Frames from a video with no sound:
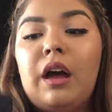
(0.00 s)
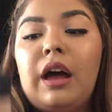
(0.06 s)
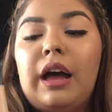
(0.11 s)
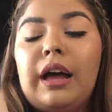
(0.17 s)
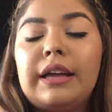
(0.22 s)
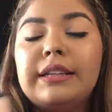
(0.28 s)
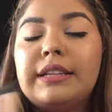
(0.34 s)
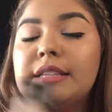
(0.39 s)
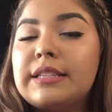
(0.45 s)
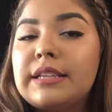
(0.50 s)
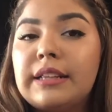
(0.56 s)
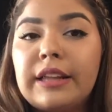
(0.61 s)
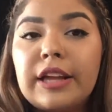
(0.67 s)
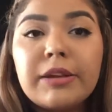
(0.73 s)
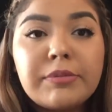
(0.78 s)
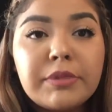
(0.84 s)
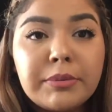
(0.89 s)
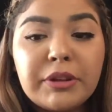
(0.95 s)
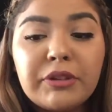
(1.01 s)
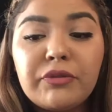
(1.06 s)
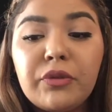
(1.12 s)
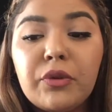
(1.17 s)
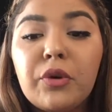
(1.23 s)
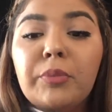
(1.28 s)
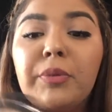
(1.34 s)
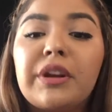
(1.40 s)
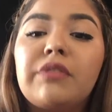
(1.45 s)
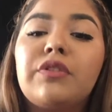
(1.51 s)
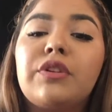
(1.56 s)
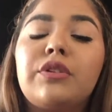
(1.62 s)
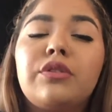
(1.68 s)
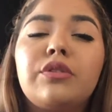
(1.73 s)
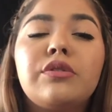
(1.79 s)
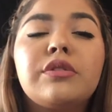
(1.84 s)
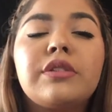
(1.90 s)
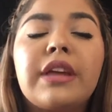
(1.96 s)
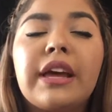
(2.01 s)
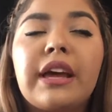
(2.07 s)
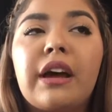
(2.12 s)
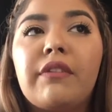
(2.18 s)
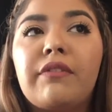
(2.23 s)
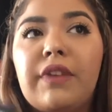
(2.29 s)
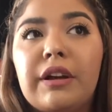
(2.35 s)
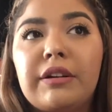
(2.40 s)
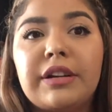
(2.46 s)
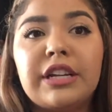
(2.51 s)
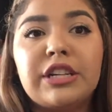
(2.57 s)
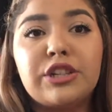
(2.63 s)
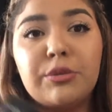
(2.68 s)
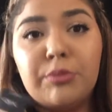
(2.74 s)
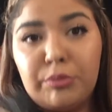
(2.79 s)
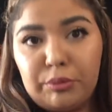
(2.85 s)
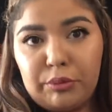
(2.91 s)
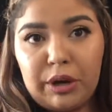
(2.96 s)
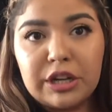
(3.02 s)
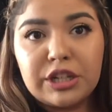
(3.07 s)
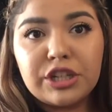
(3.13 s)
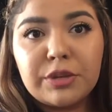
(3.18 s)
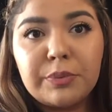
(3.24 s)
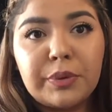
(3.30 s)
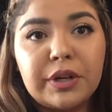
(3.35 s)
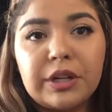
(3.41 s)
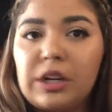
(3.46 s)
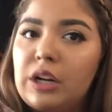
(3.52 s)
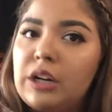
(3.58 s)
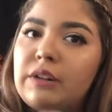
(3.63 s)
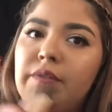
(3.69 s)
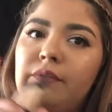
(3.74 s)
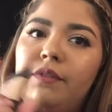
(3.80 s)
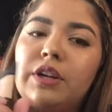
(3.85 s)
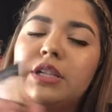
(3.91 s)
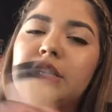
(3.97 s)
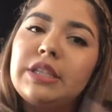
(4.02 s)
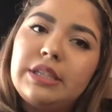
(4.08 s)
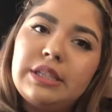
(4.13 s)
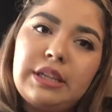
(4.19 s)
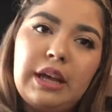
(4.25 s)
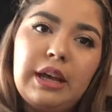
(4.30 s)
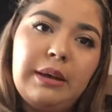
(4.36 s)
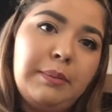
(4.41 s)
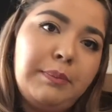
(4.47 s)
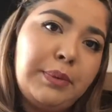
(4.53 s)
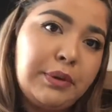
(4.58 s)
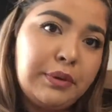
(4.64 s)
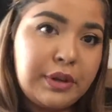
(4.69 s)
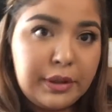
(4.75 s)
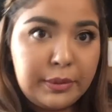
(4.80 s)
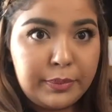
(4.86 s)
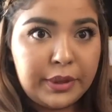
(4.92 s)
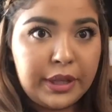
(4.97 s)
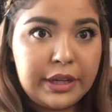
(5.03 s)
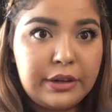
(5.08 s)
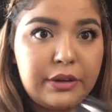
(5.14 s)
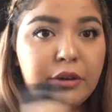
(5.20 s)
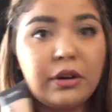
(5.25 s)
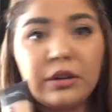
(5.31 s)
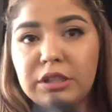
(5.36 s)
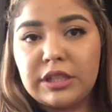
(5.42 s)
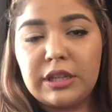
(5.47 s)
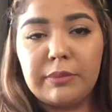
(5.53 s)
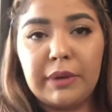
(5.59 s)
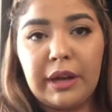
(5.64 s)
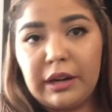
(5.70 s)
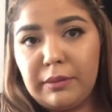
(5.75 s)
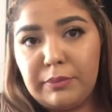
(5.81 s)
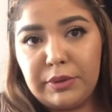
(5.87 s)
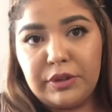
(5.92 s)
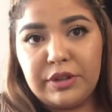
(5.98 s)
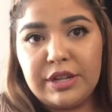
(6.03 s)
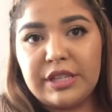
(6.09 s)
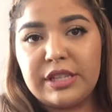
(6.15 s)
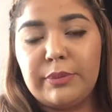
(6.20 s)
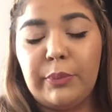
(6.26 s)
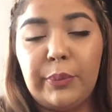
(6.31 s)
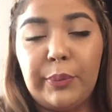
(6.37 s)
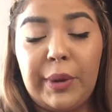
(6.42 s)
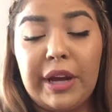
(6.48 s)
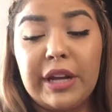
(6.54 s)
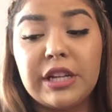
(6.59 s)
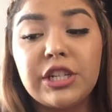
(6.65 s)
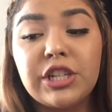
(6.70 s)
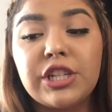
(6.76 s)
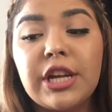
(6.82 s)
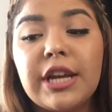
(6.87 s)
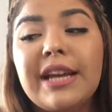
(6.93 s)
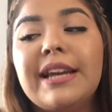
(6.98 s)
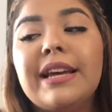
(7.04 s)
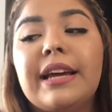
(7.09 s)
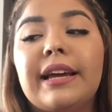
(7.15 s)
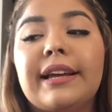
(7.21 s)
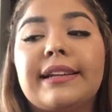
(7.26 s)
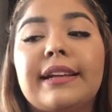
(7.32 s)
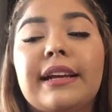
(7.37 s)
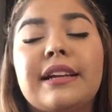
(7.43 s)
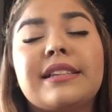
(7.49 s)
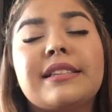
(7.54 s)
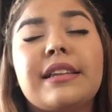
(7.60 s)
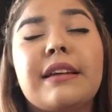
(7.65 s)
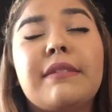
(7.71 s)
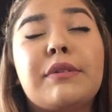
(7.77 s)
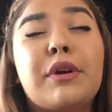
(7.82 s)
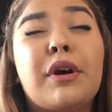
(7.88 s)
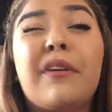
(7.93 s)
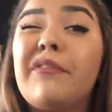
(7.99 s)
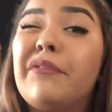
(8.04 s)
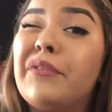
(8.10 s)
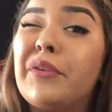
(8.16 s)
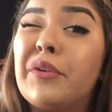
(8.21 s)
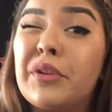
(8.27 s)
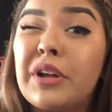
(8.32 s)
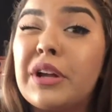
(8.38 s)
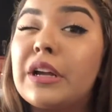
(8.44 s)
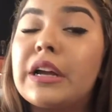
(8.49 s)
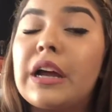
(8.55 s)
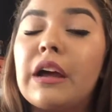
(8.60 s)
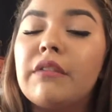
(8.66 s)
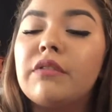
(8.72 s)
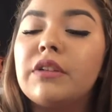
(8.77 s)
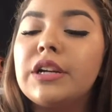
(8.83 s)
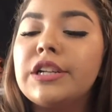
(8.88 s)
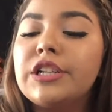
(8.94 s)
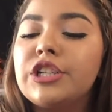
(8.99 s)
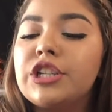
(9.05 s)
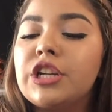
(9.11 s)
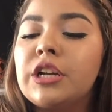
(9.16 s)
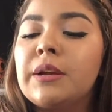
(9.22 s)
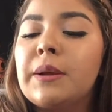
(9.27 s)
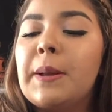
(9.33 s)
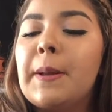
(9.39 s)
It doesn't claim to be full, but if you use like a foundation brush to put it on versus a beauty blender or some kind of beauty sponge, it does give you a fuller coverage.